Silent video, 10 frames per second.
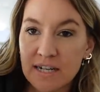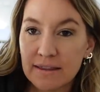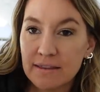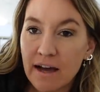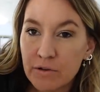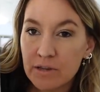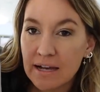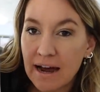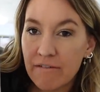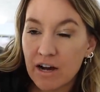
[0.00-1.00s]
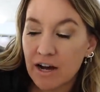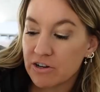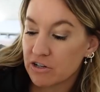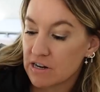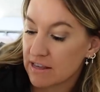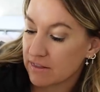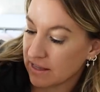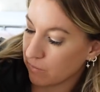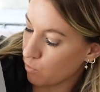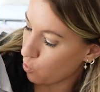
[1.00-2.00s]
I love when they have the underneath,
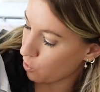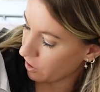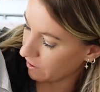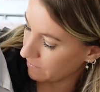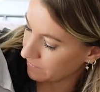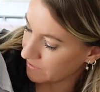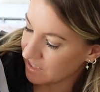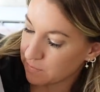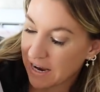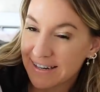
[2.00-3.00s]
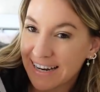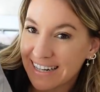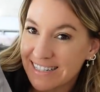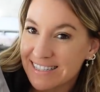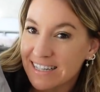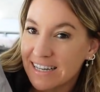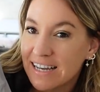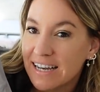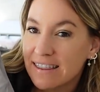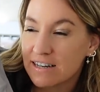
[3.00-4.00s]
like more spandex.
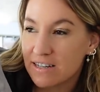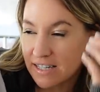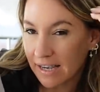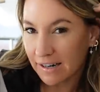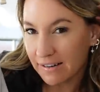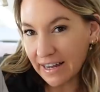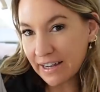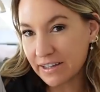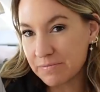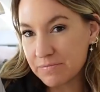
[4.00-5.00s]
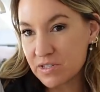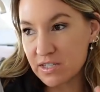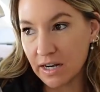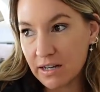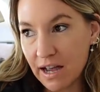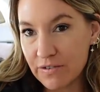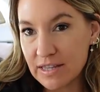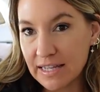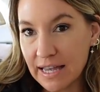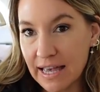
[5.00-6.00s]
They just kind of like suck
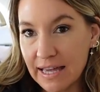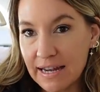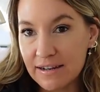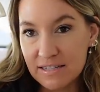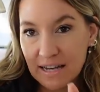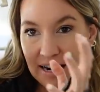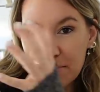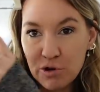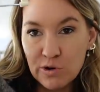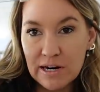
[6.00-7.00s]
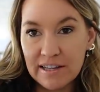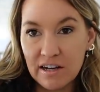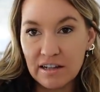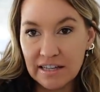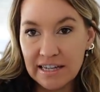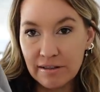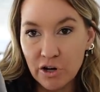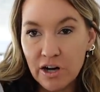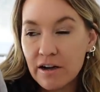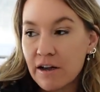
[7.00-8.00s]
everything in and just kind of create like a clean
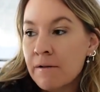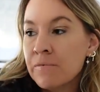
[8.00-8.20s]
look.